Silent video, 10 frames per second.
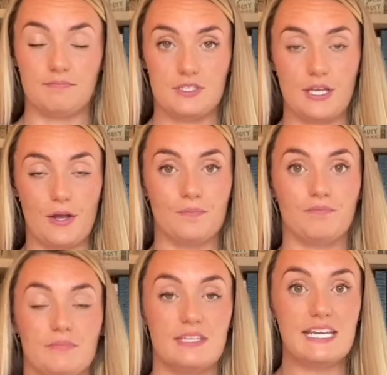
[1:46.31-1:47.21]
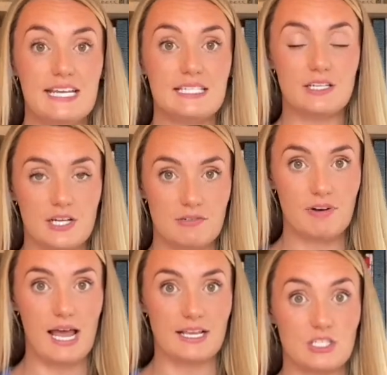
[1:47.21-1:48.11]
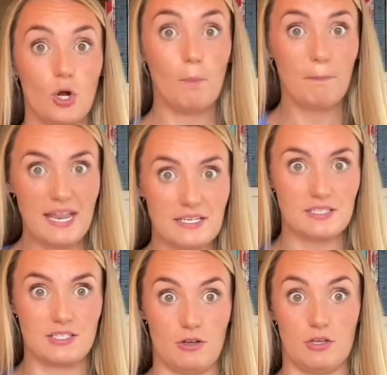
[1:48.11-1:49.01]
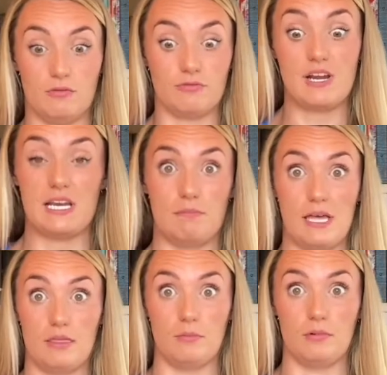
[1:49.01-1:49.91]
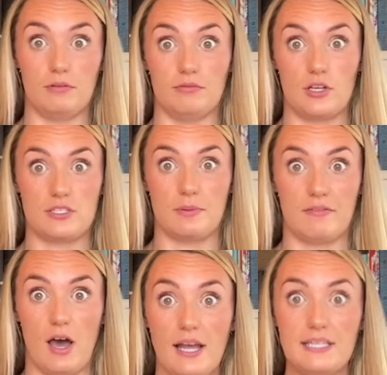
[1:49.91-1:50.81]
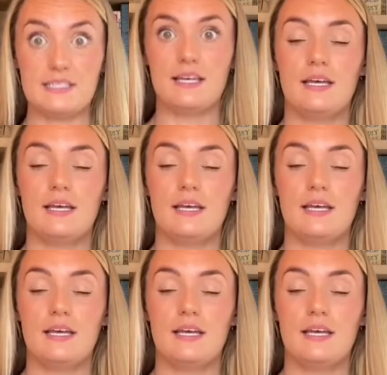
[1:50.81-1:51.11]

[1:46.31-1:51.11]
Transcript: So knees nice and relaxed, not bent so you've really bent them, we've lost a bit of height,